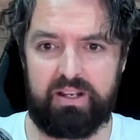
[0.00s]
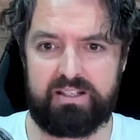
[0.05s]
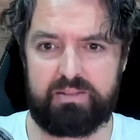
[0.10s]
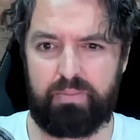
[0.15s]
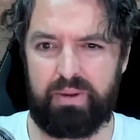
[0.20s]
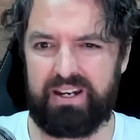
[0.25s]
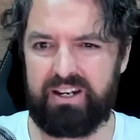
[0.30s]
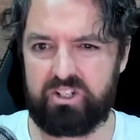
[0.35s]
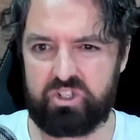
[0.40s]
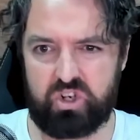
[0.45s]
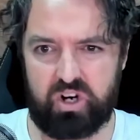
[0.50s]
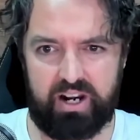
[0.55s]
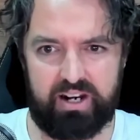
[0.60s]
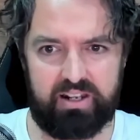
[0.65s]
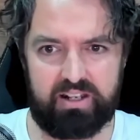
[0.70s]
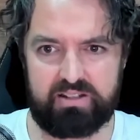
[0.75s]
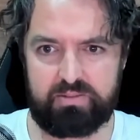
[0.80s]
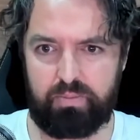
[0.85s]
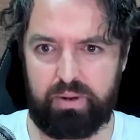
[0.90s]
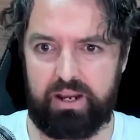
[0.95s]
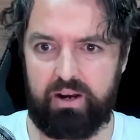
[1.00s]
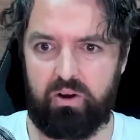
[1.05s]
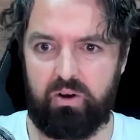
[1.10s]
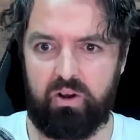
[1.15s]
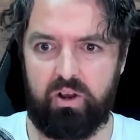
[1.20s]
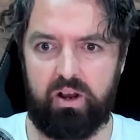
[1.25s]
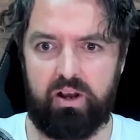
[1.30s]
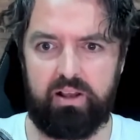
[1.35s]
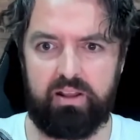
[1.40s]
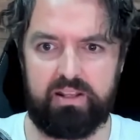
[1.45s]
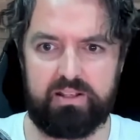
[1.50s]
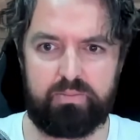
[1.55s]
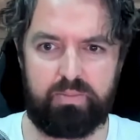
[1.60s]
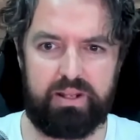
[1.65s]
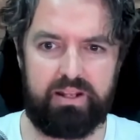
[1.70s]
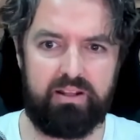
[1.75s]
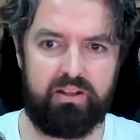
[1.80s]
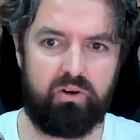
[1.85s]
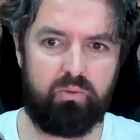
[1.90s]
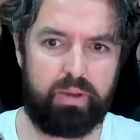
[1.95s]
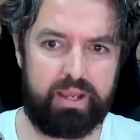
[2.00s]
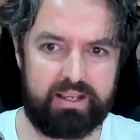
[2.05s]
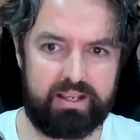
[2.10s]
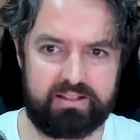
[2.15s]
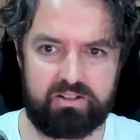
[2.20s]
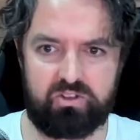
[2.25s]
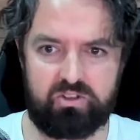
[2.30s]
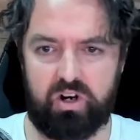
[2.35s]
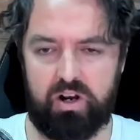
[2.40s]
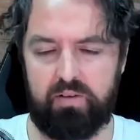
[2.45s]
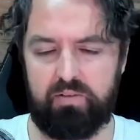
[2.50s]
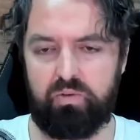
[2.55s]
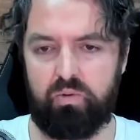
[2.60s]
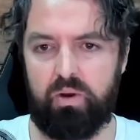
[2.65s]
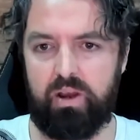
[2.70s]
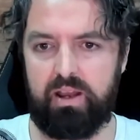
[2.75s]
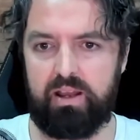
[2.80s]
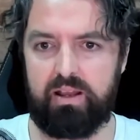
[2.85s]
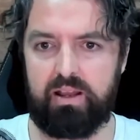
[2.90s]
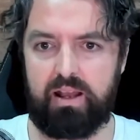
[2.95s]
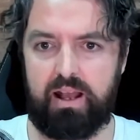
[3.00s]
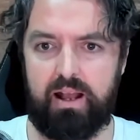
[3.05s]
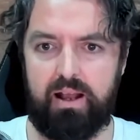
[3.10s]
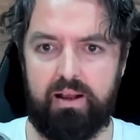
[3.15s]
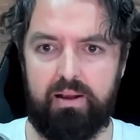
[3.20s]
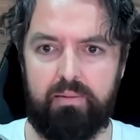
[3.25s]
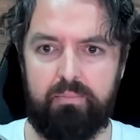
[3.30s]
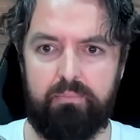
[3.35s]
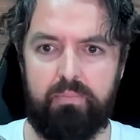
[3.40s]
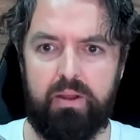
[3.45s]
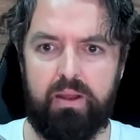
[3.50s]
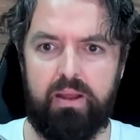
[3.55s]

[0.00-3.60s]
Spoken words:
It's been a trend that's been ongoing. There's been little peaks and troughs where